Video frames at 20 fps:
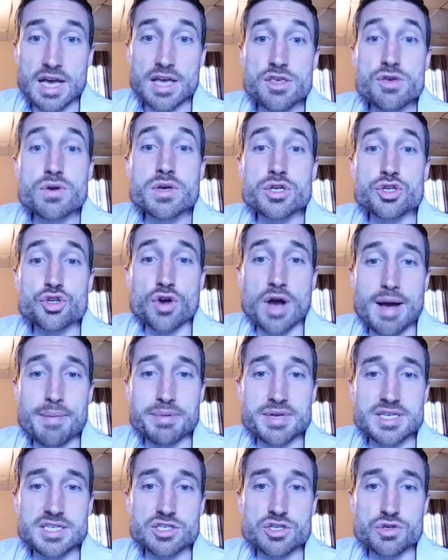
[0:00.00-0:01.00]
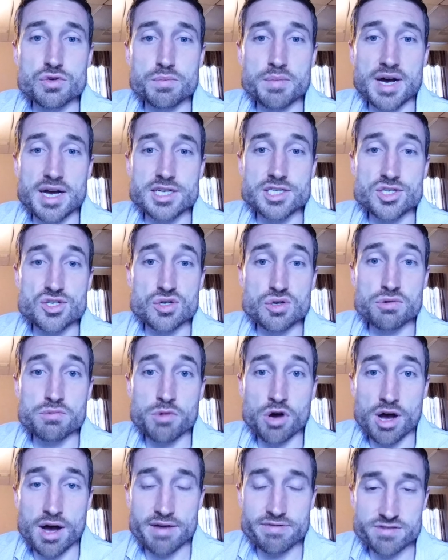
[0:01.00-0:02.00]
you can drop into my
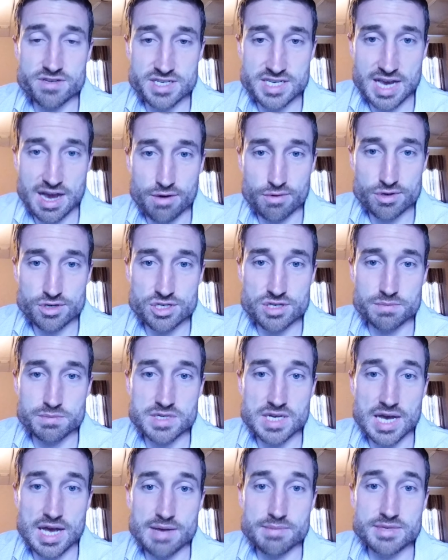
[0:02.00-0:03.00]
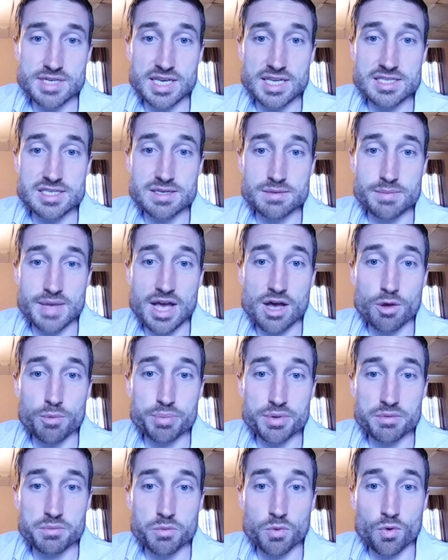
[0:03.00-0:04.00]
Zoom office hours sometime to get some
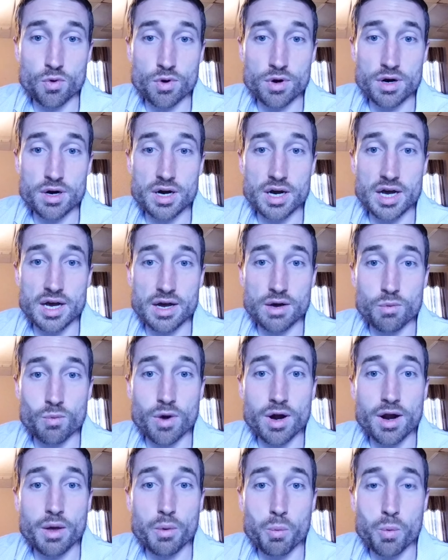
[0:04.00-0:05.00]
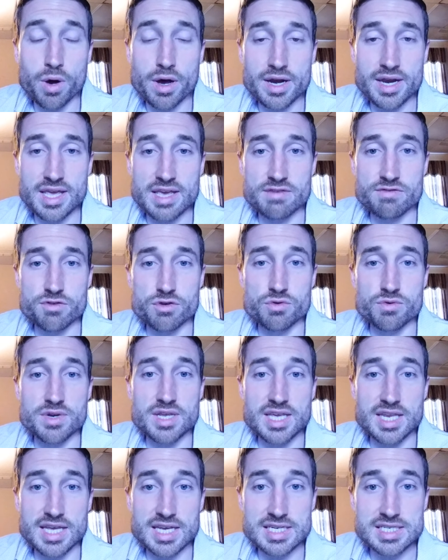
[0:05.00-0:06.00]
help more one-on-one if you
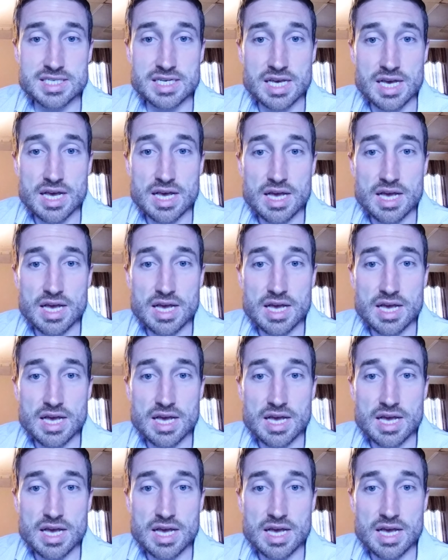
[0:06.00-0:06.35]
need it.